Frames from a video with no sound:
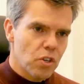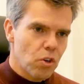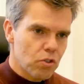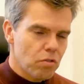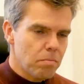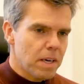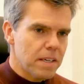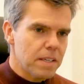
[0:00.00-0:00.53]
a lot
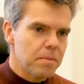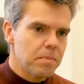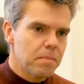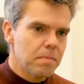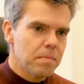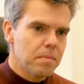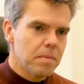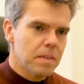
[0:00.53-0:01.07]
of money,
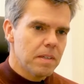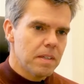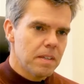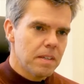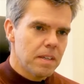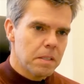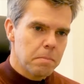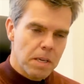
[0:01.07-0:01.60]
uh,
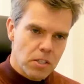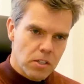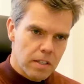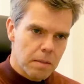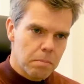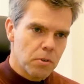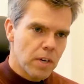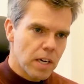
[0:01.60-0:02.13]
especially
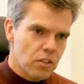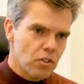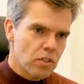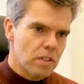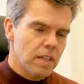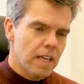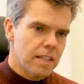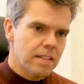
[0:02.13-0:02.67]
the
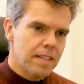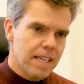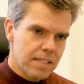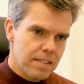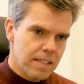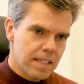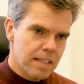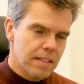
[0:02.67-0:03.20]
production and
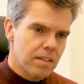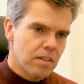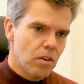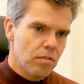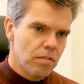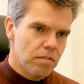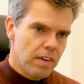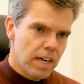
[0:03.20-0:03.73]
testing
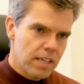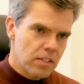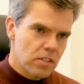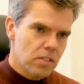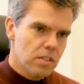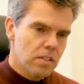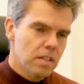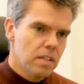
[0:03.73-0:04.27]
of the
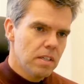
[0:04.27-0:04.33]
virus.